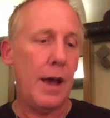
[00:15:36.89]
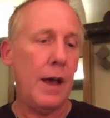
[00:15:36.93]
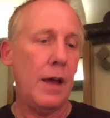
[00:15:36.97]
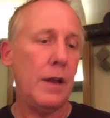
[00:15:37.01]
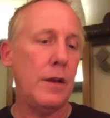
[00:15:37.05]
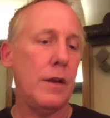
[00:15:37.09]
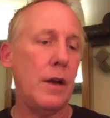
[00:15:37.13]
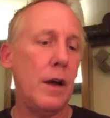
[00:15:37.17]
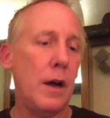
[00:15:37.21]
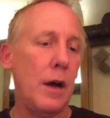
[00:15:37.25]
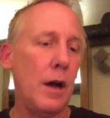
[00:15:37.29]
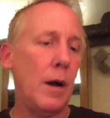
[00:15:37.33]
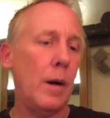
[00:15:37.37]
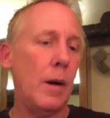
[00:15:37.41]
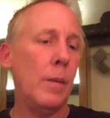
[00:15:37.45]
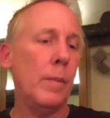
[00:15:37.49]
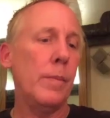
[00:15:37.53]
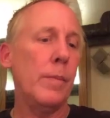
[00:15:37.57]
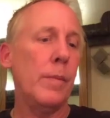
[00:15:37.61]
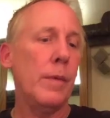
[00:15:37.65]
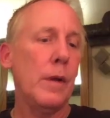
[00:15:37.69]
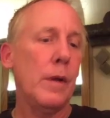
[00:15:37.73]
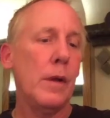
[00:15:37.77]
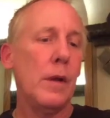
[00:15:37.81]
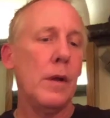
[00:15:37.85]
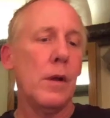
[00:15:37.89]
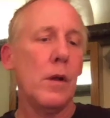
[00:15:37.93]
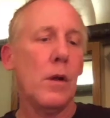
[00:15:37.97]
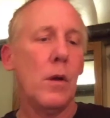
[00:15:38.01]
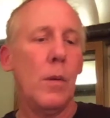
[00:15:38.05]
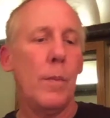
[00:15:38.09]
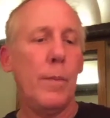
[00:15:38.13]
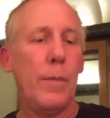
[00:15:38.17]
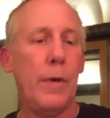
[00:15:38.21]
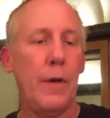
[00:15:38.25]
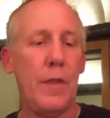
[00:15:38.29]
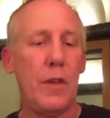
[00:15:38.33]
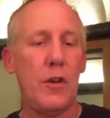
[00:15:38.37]
And
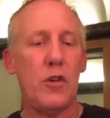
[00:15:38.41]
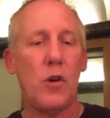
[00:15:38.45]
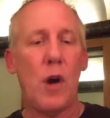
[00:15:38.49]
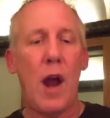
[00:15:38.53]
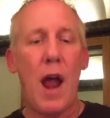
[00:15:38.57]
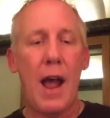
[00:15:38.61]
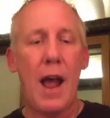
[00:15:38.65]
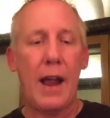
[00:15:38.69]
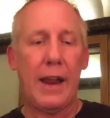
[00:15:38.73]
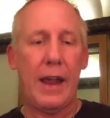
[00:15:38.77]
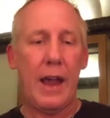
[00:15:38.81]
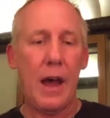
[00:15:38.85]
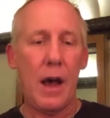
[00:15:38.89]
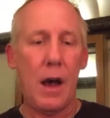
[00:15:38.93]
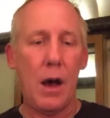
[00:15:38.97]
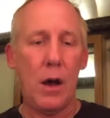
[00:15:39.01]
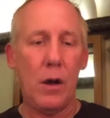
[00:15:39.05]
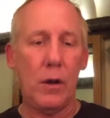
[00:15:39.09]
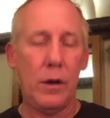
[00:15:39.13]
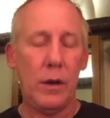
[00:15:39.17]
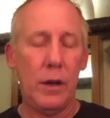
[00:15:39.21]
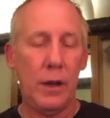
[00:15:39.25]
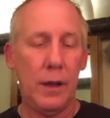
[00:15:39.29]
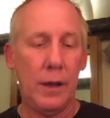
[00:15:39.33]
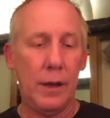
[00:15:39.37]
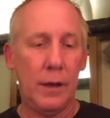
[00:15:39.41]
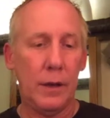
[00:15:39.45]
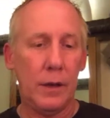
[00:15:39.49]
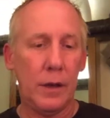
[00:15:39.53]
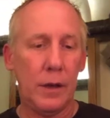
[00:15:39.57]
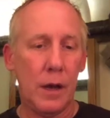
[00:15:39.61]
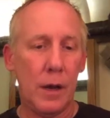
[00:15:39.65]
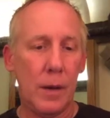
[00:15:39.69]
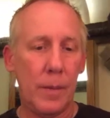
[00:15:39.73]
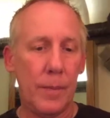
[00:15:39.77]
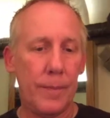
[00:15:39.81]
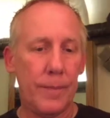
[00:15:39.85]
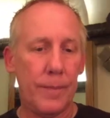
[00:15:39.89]
put the track out
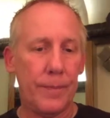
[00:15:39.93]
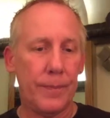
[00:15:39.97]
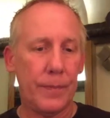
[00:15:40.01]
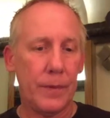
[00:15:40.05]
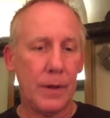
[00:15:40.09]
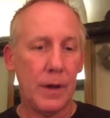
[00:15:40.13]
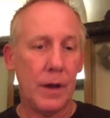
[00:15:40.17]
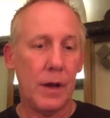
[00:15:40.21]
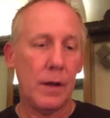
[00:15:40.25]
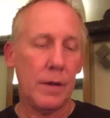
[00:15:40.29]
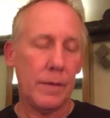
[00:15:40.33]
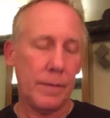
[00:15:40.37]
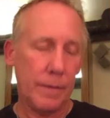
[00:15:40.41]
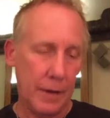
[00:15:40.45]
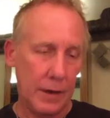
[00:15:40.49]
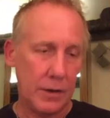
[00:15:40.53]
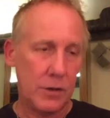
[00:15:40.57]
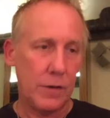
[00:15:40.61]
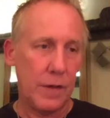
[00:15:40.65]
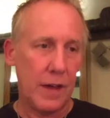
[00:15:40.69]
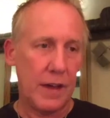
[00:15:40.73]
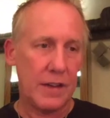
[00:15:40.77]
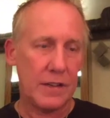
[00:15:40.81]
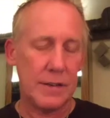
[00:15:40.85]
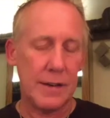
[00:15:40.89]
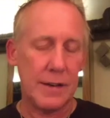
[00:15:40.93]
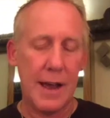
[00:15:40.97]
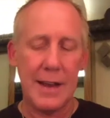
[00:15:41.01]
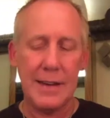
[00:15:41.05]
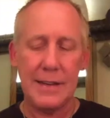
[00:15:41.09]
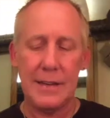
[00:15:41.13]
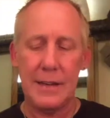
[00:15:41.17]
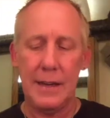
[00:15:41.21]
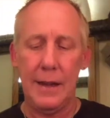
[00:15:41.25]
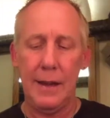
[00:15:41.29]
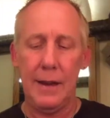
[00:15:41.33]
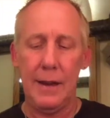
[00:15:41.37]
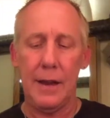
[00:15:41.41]
in
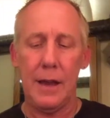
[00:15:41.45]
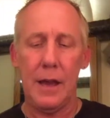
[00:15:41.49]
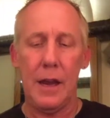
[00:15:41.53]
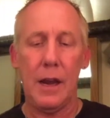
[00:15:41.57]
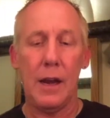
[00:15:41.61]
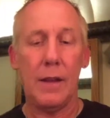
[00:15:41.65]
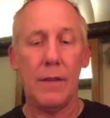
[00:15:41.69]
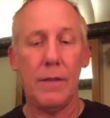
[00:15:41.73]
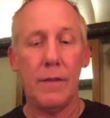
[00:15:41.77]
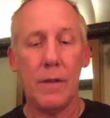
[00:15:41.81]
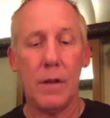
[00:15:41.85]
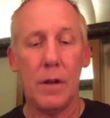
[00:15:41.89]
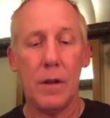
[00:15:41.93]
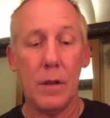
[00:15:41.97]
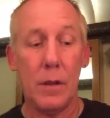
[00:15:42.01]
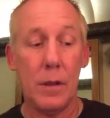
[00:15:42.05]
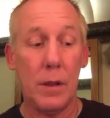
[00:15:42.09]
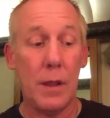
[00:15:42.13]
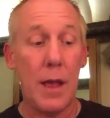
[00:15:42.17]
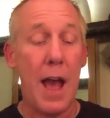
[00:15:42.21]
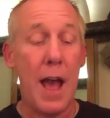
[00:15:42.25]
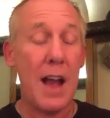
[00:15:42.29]
2019, and it